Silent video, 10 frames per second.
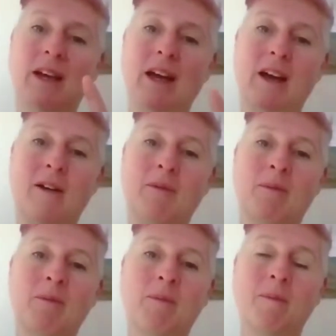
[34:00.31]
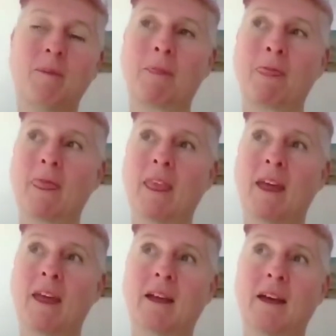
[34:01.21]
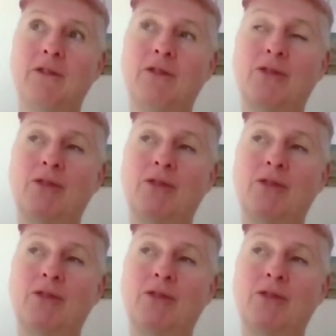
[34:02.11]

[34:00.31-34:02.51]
kind of